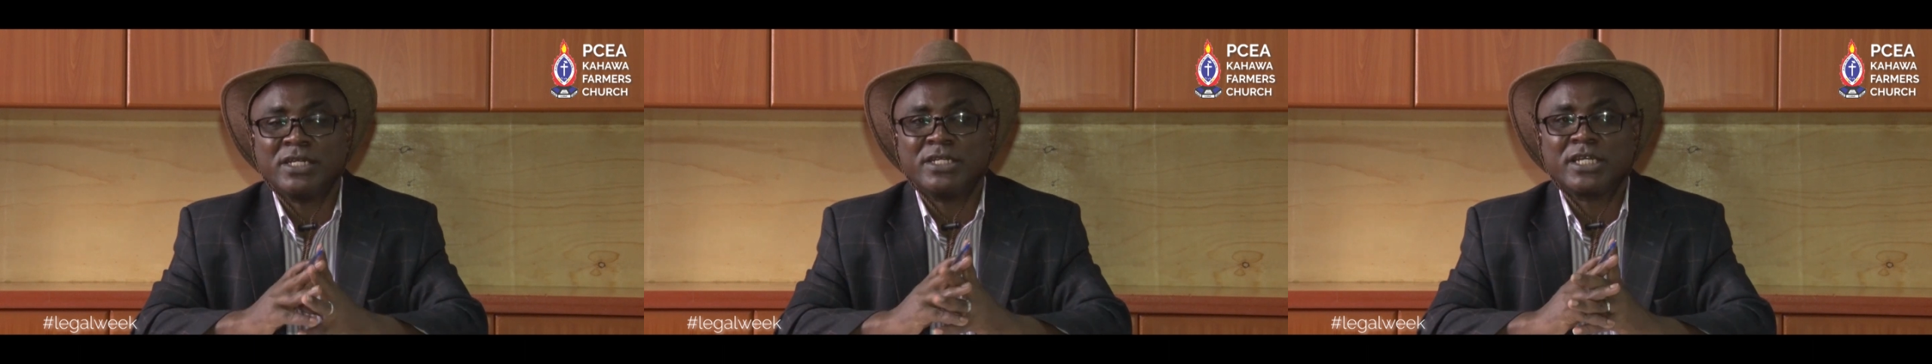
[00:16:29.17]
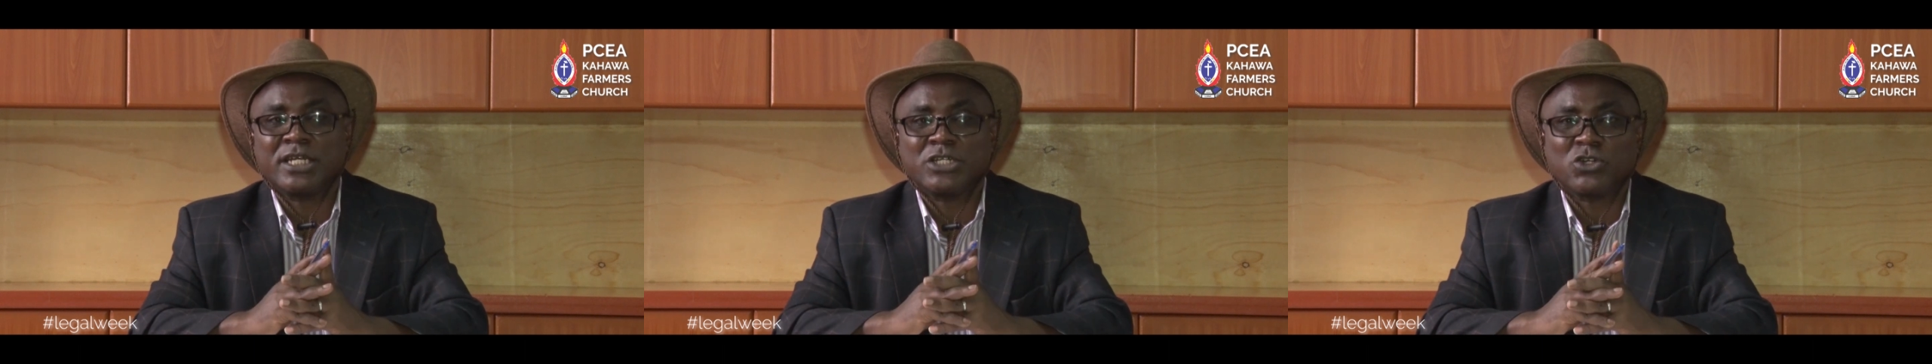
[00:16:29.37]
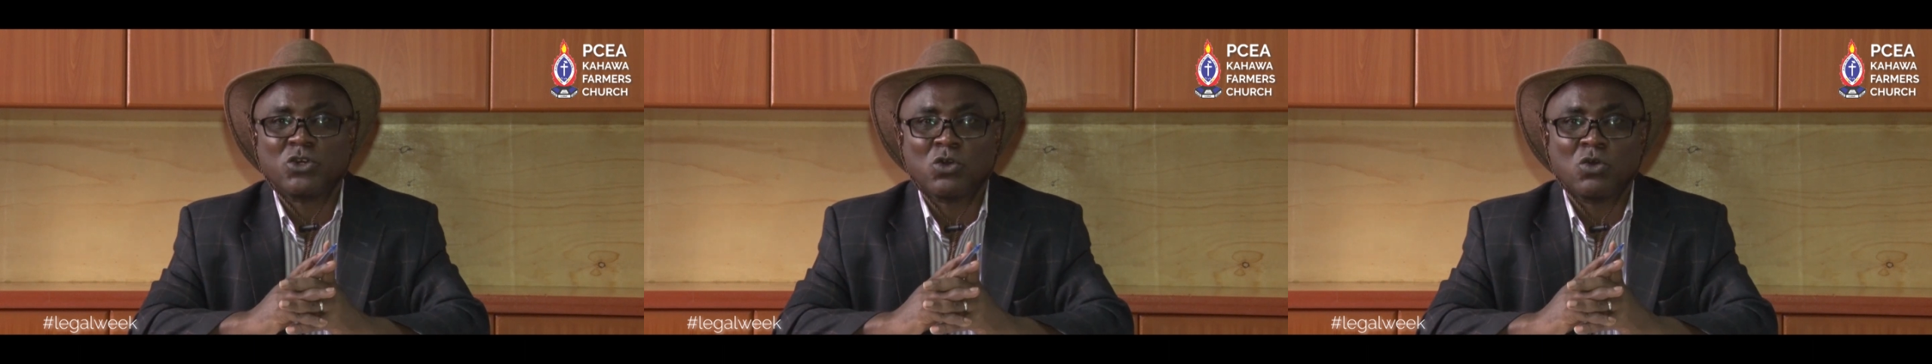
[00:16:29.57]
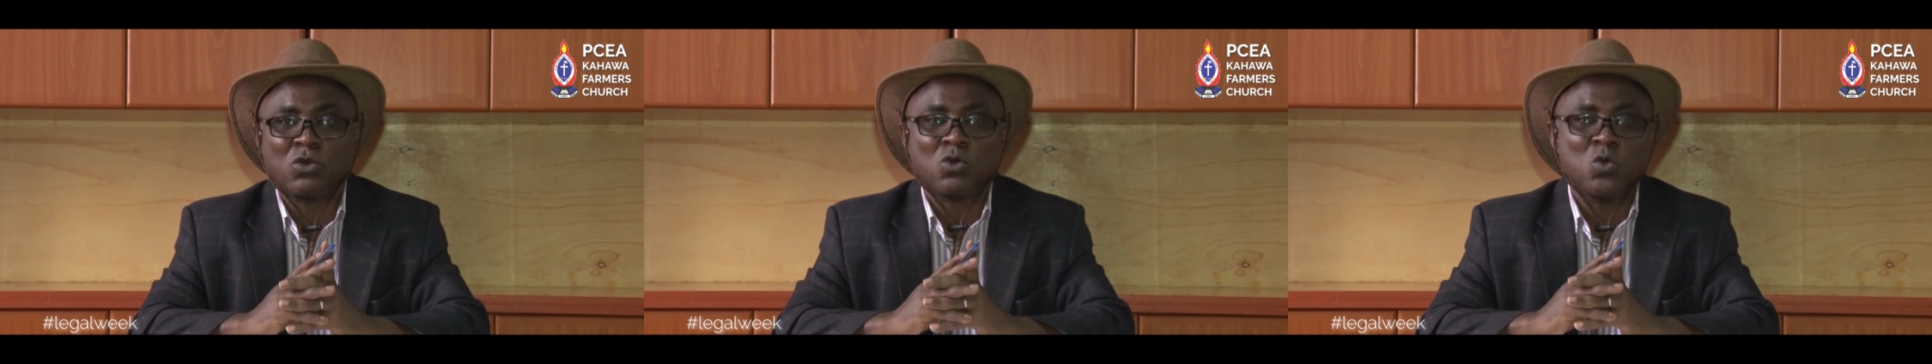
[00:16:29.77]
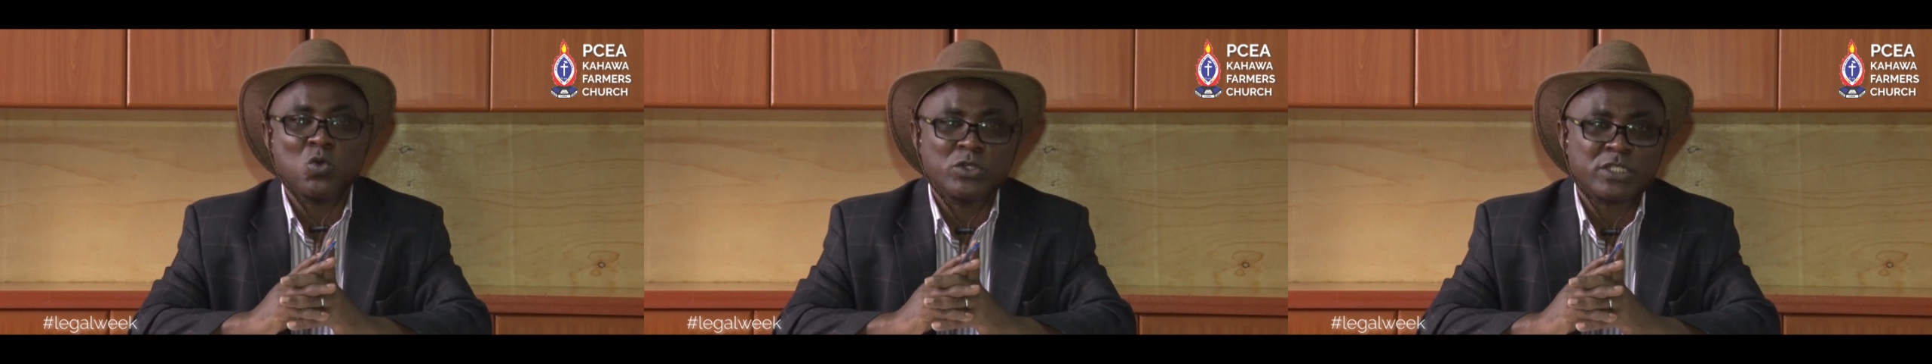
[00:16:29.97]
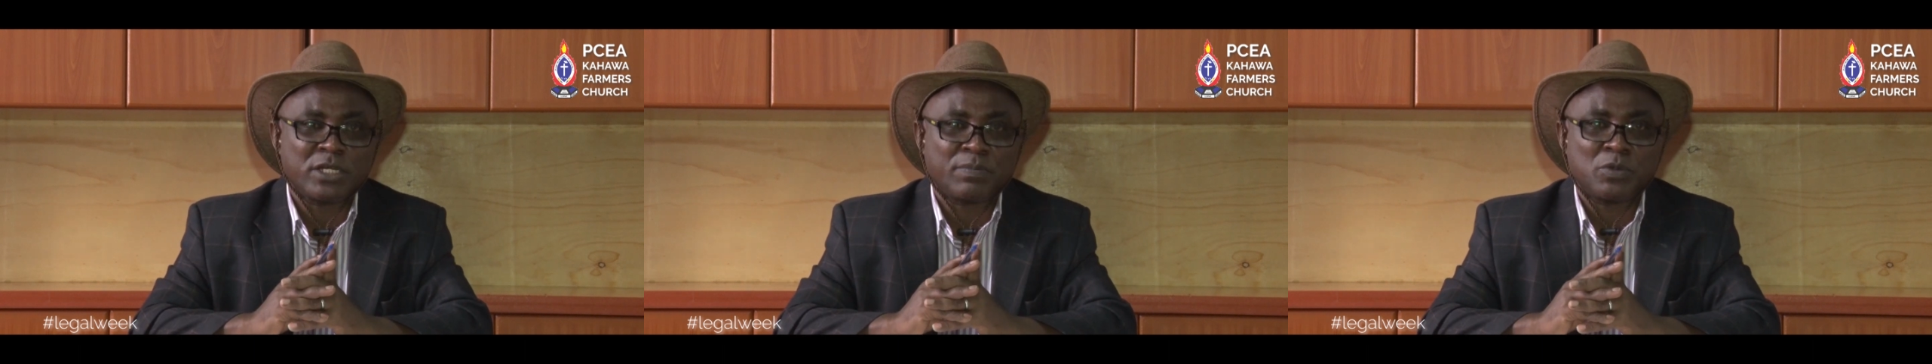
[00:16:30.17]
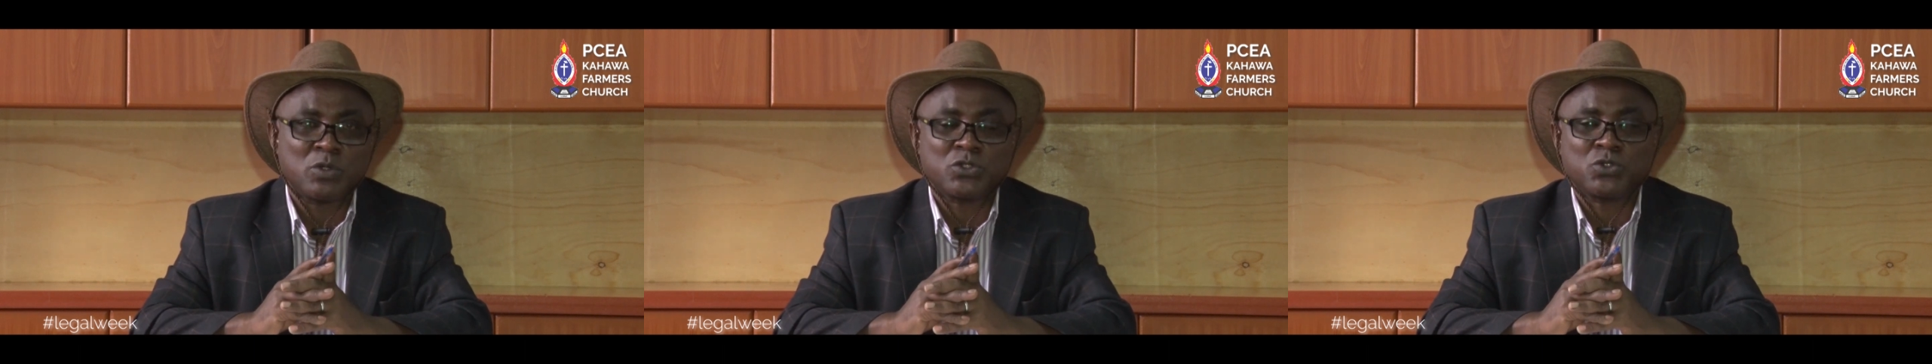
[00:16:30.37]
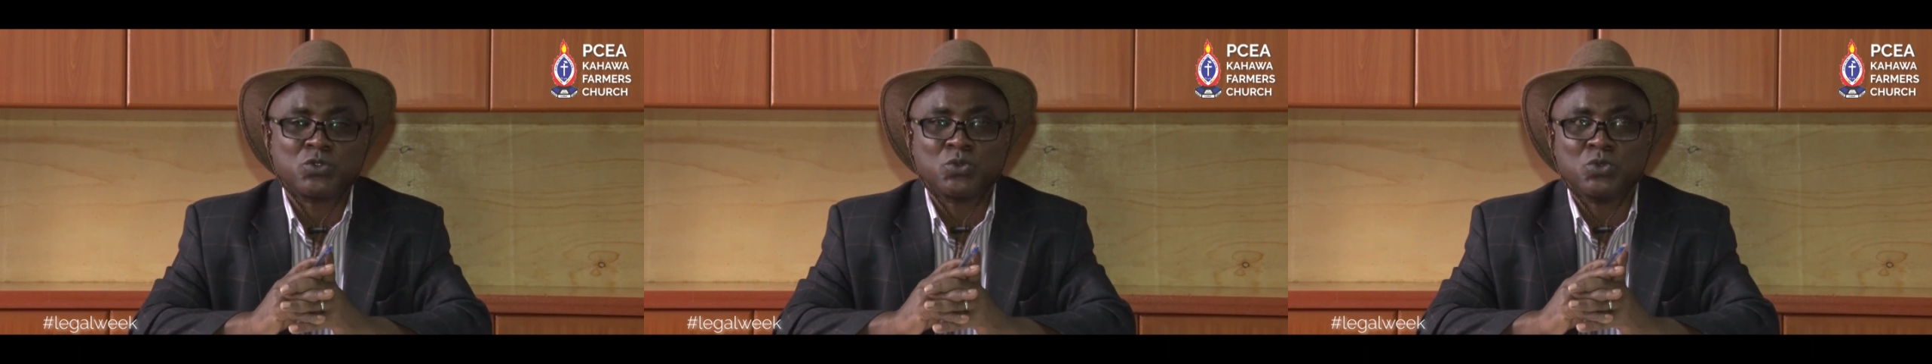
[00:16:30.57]
indication on who is
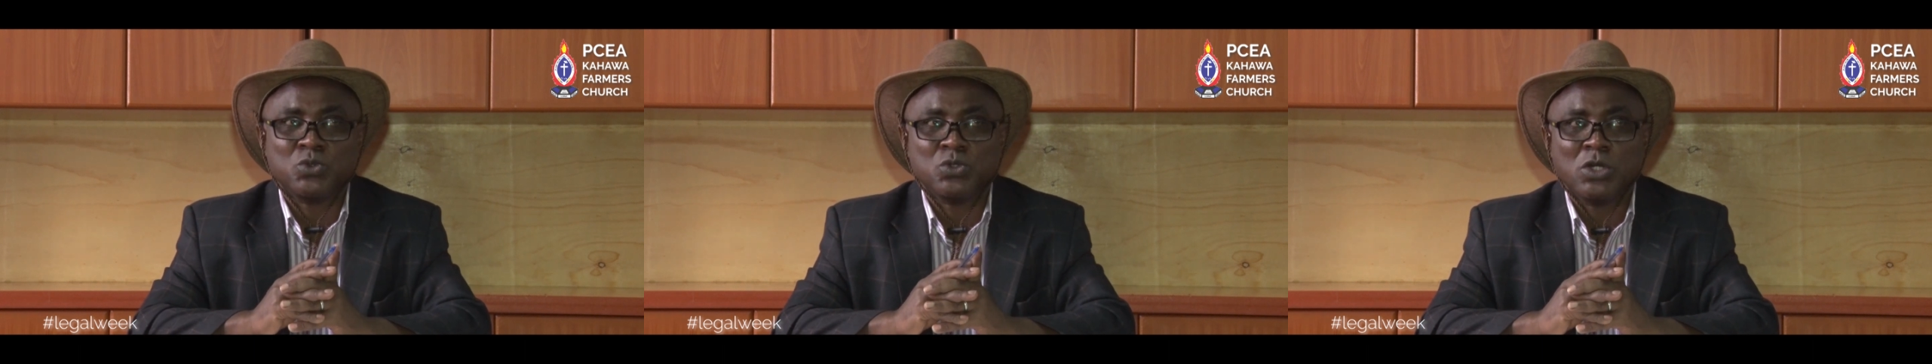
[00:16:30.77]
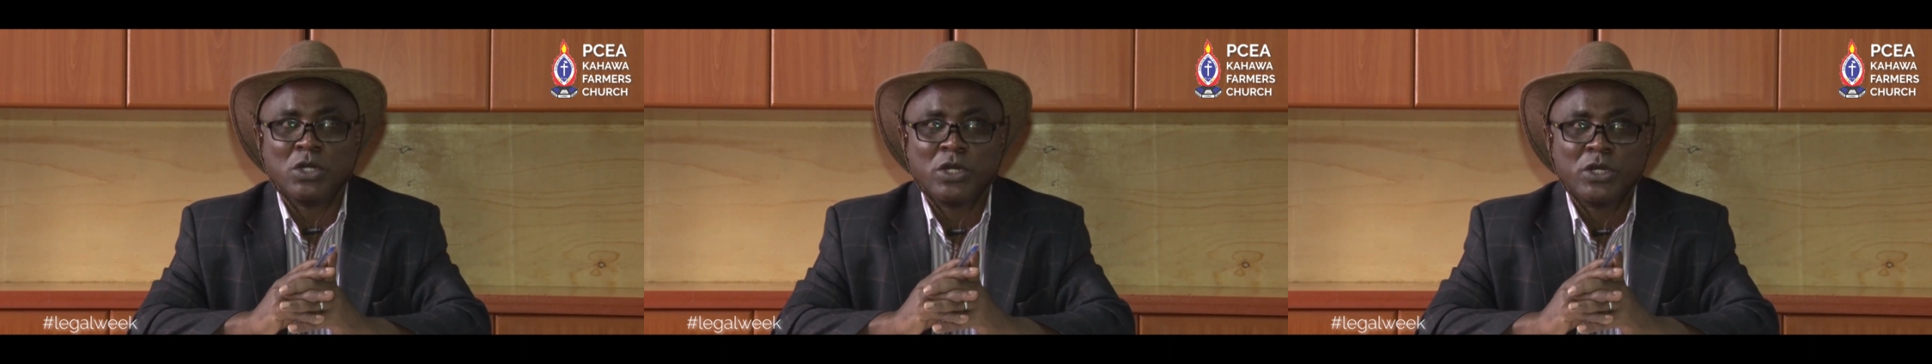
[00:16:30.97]
supposed to,